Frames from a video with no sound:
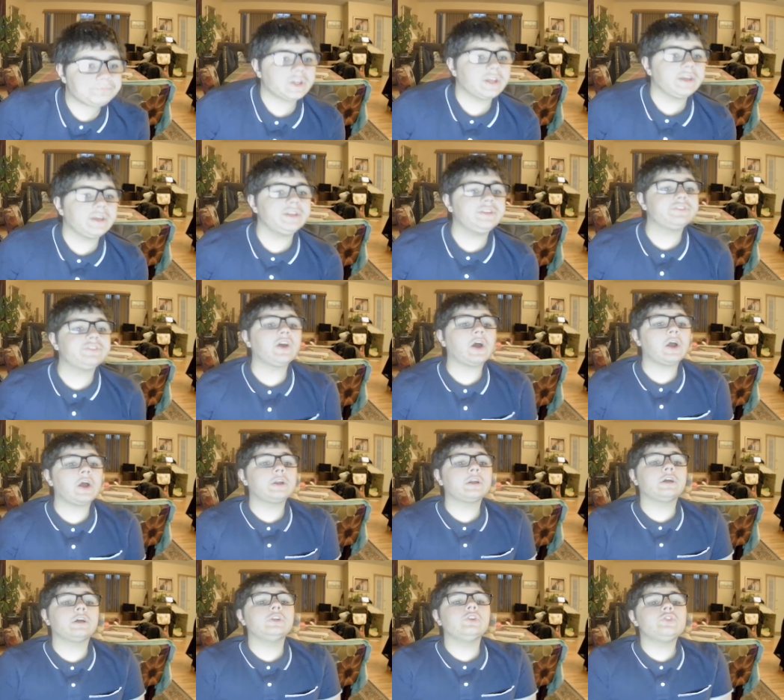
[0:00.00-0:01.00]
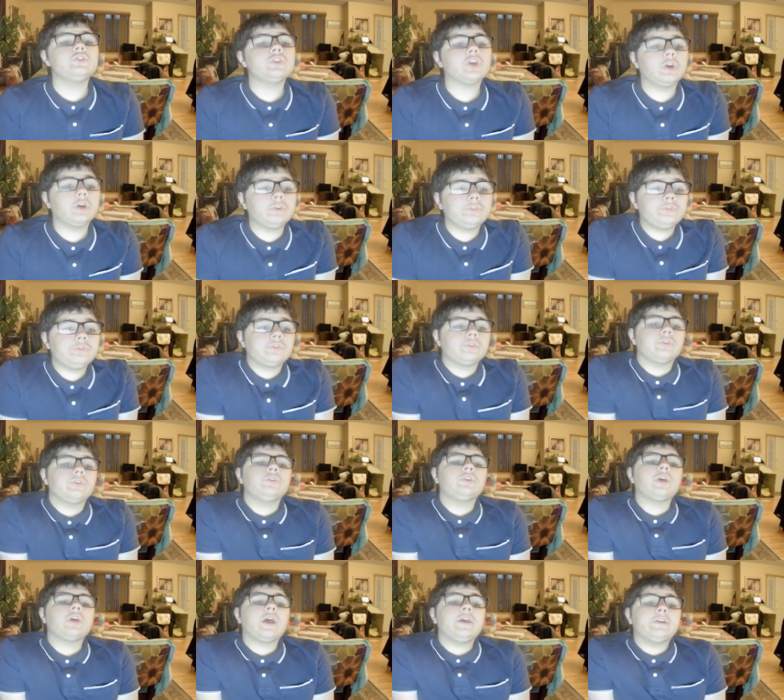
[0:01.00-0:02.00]
His son,
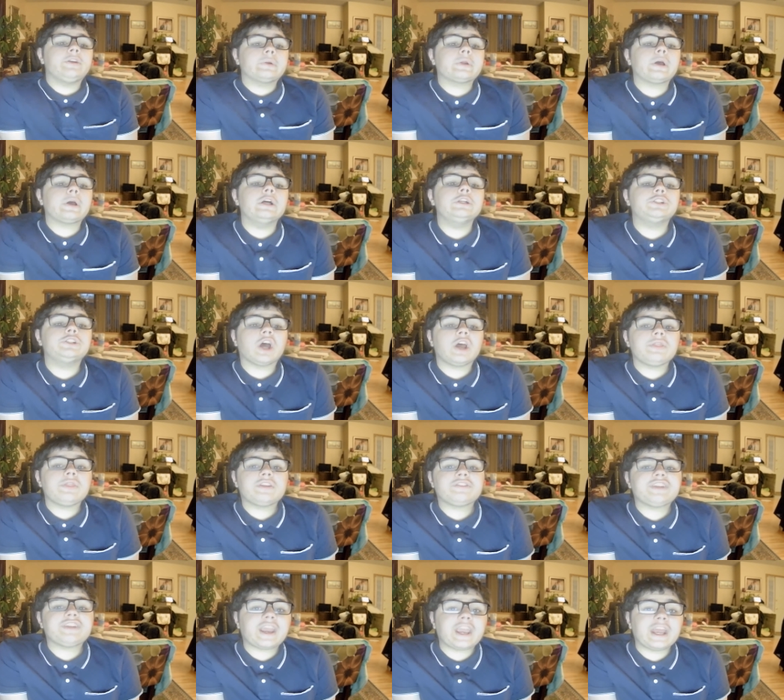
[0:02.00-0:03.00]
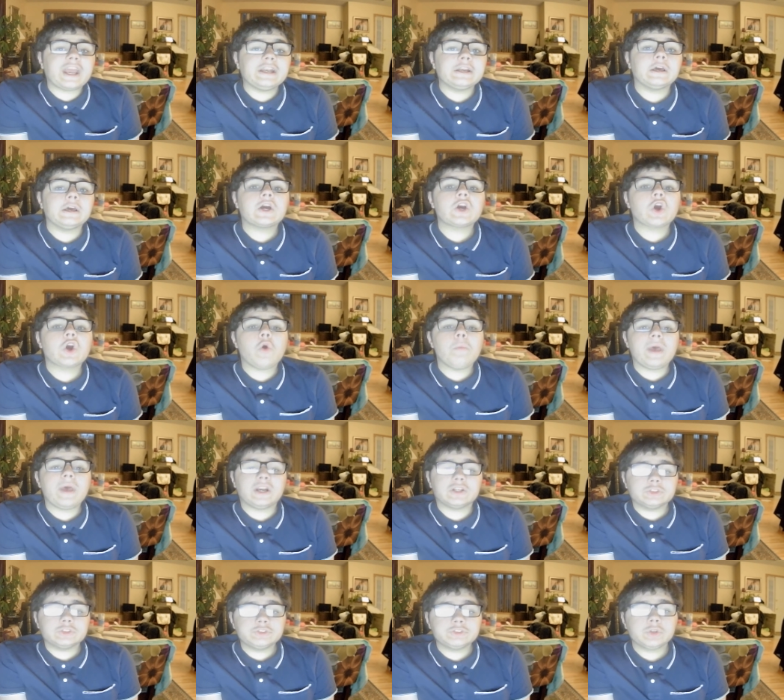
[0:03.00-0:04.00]
titled John II
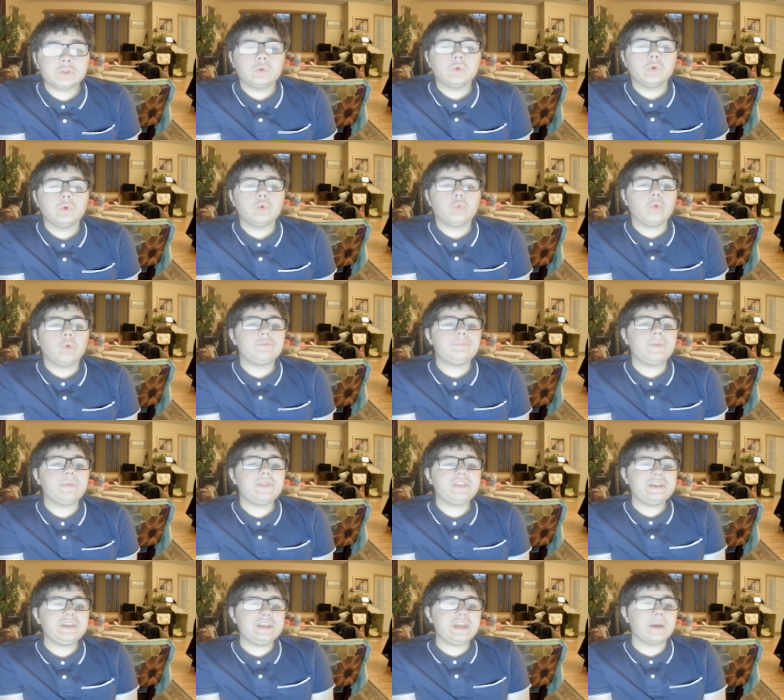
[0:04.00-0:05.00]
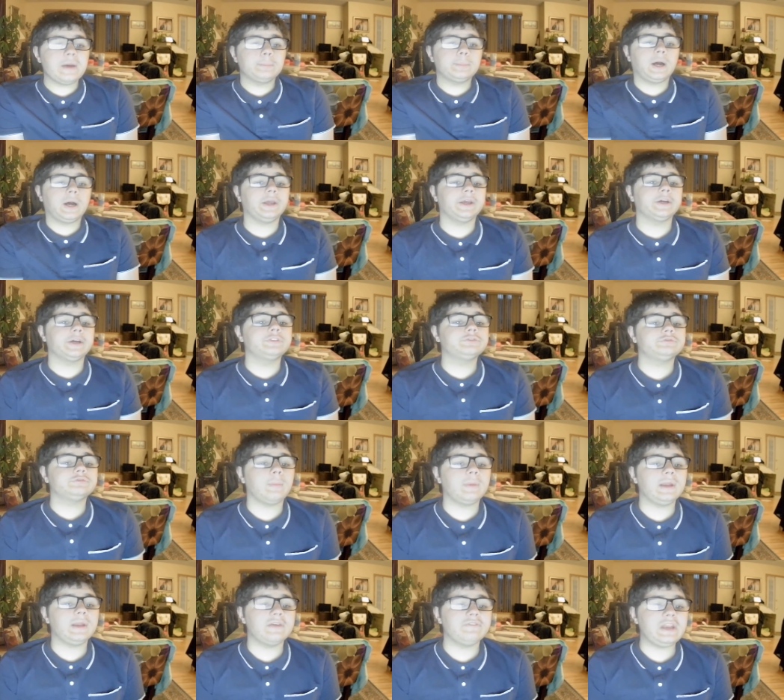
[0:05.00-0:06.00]
Komnenos, was Byzantine Empire from
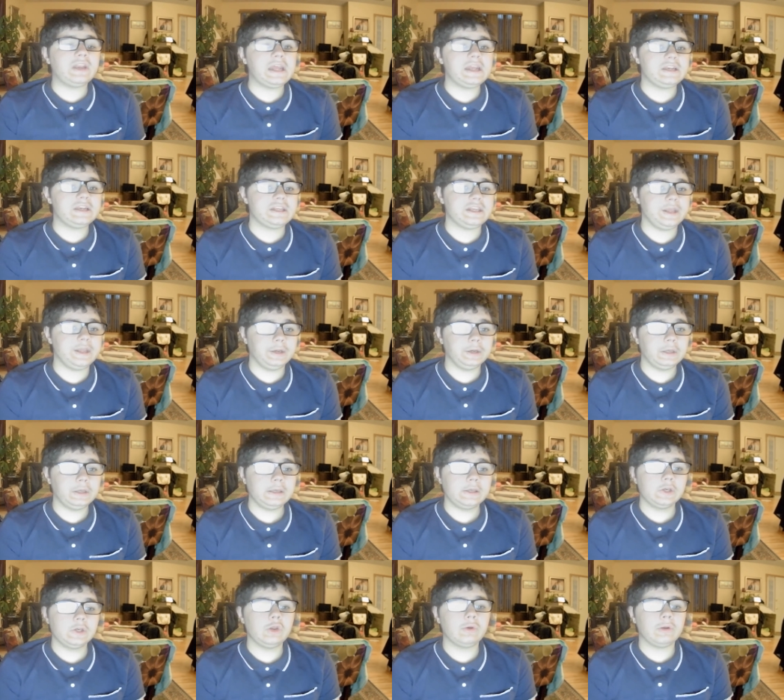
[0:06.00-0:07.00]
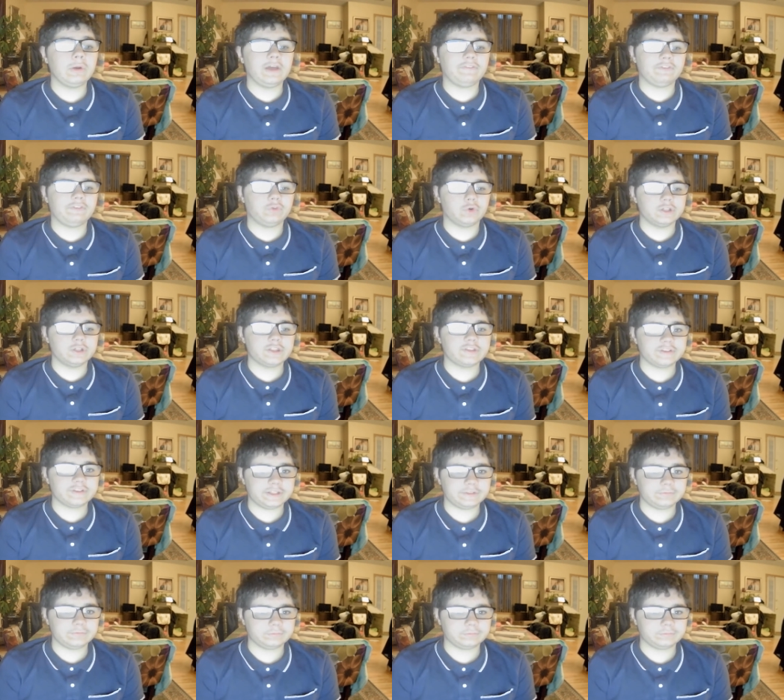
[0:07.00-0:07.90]
1118 to 1143.